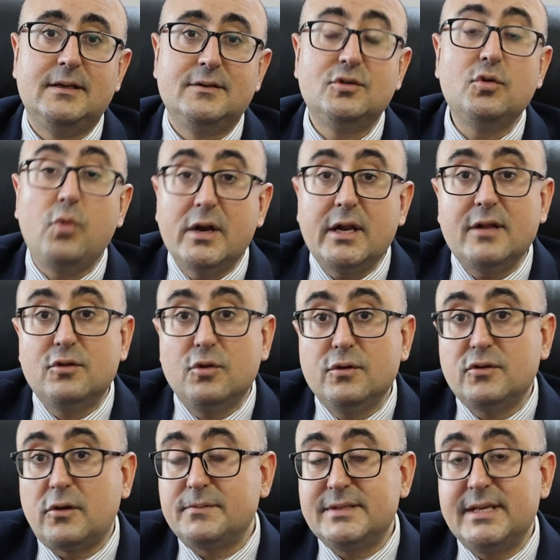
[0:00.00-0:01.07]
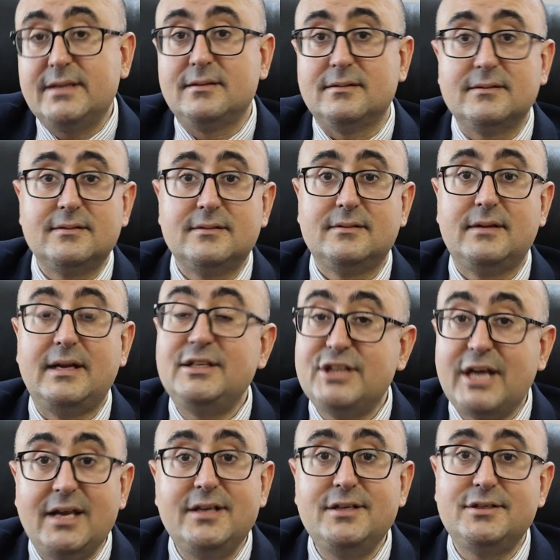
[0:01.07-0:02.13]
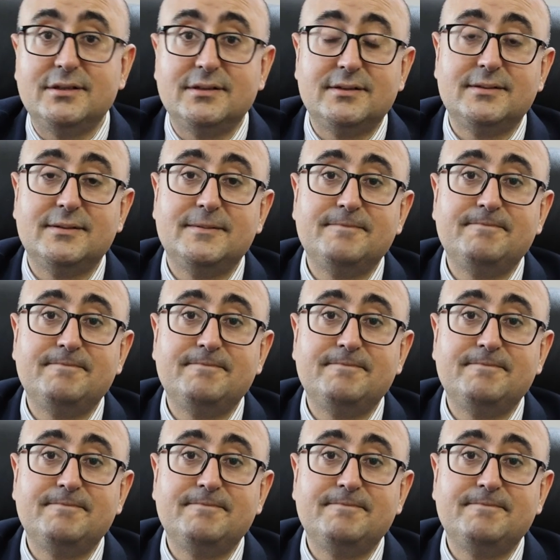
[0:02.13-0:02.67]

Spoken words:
So what are those obstacles and challenges?